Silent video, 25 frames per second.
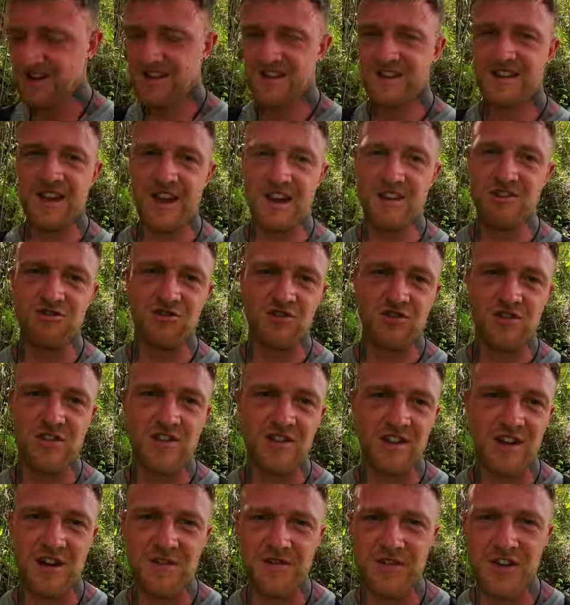It's dangerous to
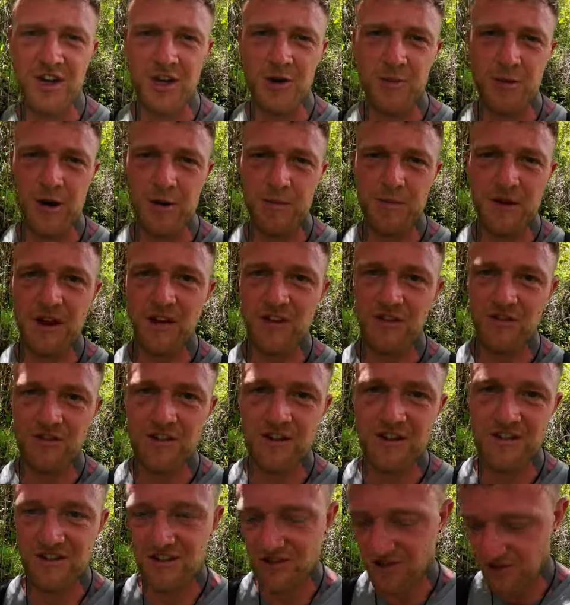start thinking about pizza
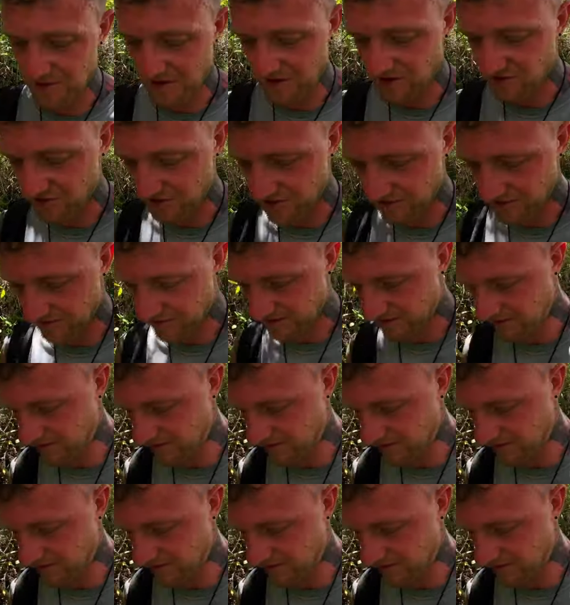in this situation.